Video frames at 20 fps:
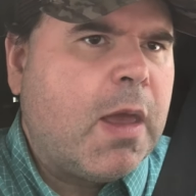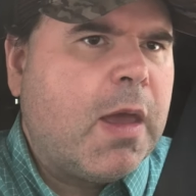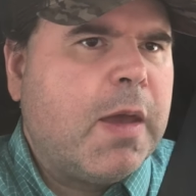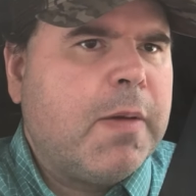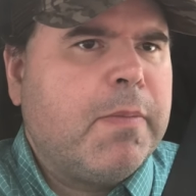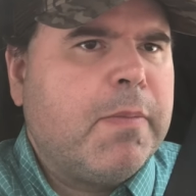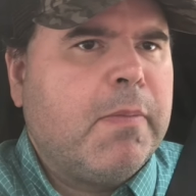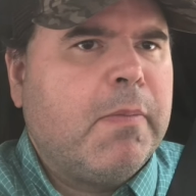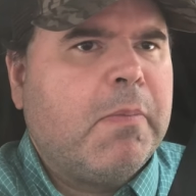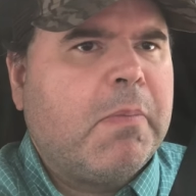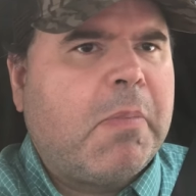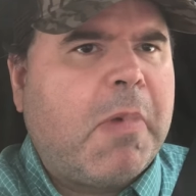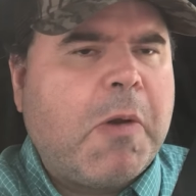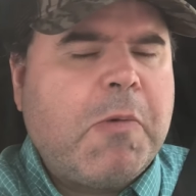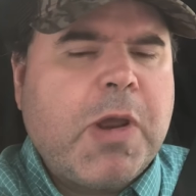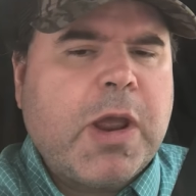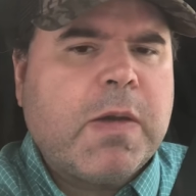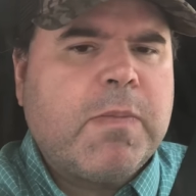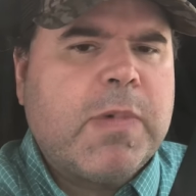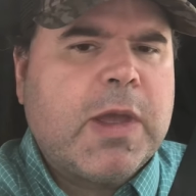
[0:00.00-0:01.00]
I
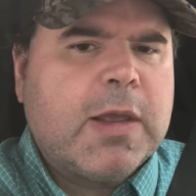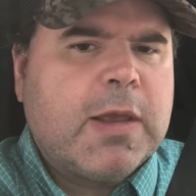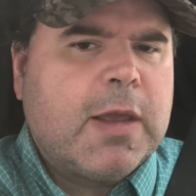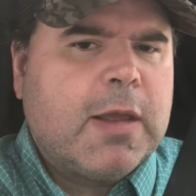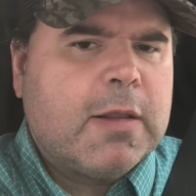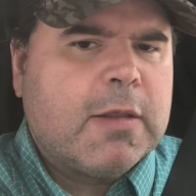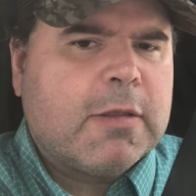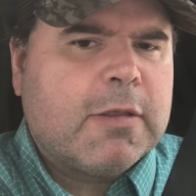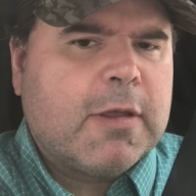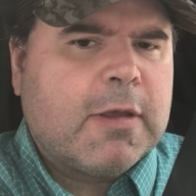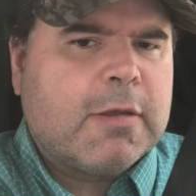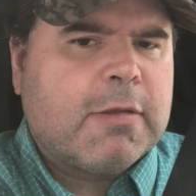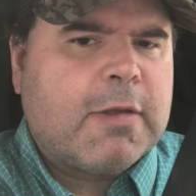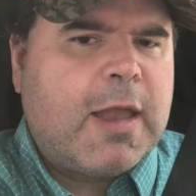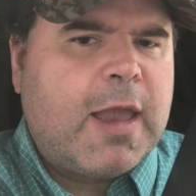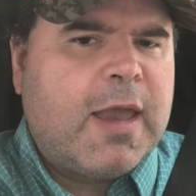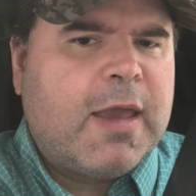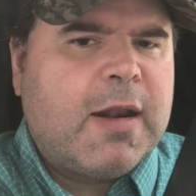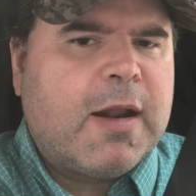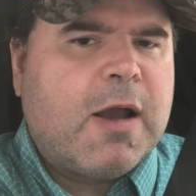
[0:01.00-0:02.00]
recommend getting 6 to
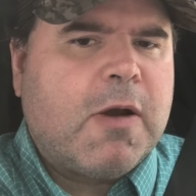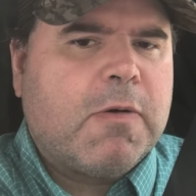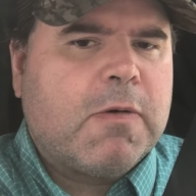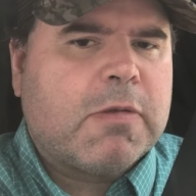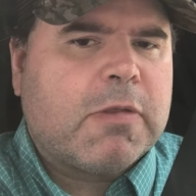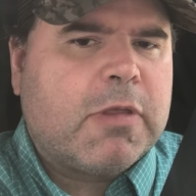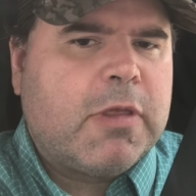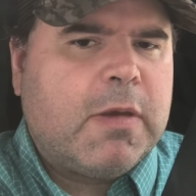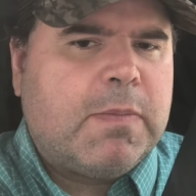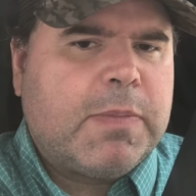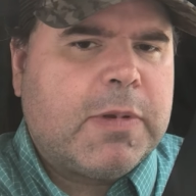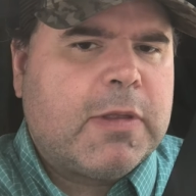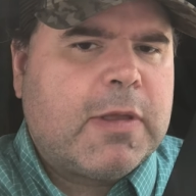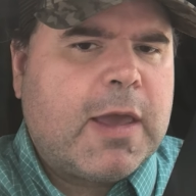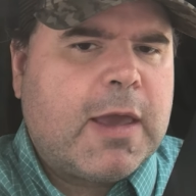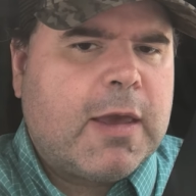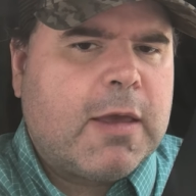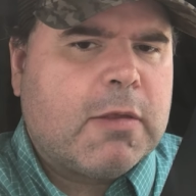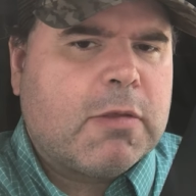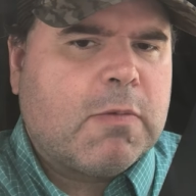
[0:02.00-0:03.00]
8 hours sleep a
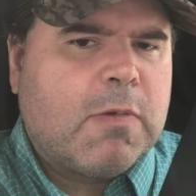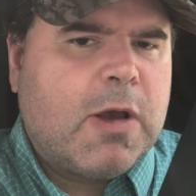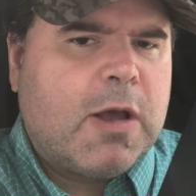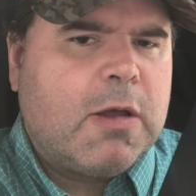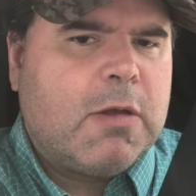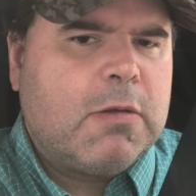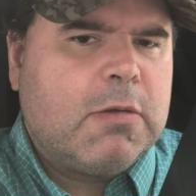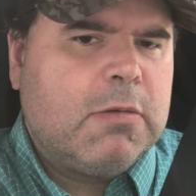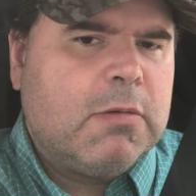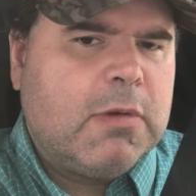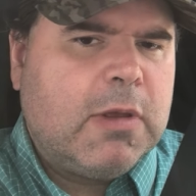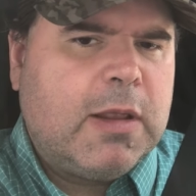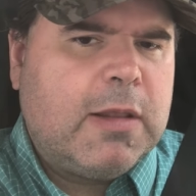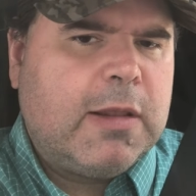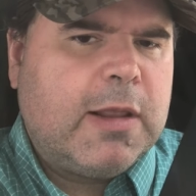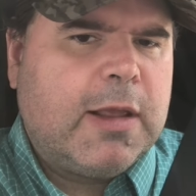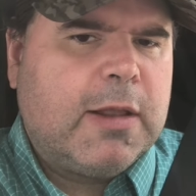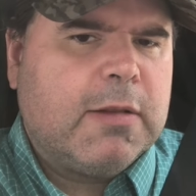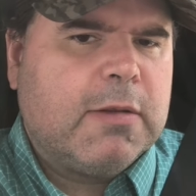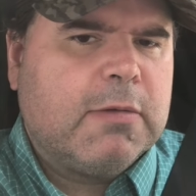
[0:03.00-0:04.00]
day as well, and
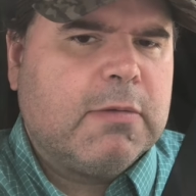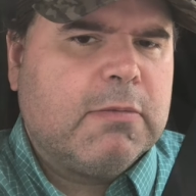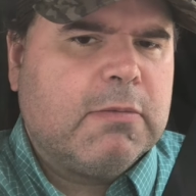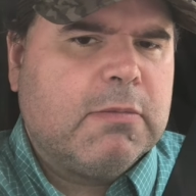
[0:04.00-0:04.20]
then